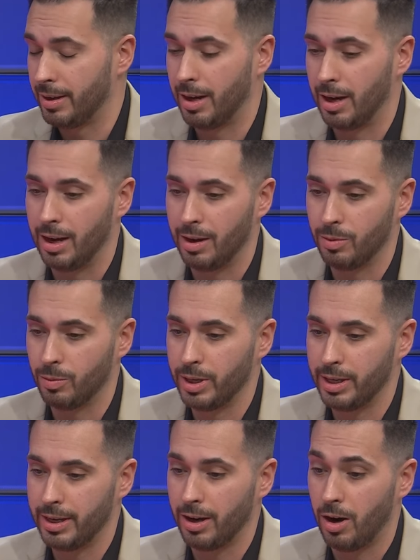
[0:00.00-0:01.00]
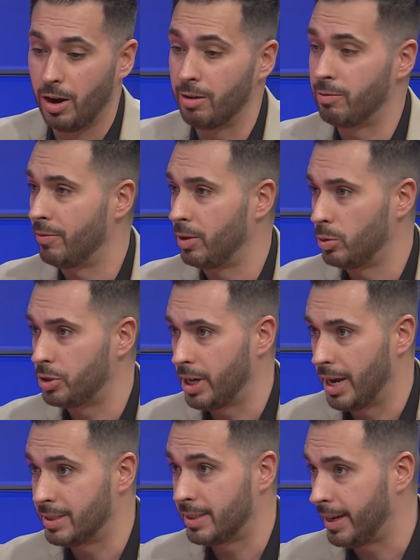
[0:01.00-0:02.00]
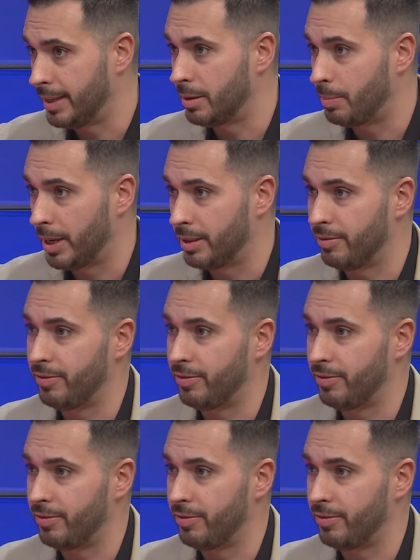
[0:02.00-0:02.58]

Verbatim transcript: Uh, we are revolutionizing independent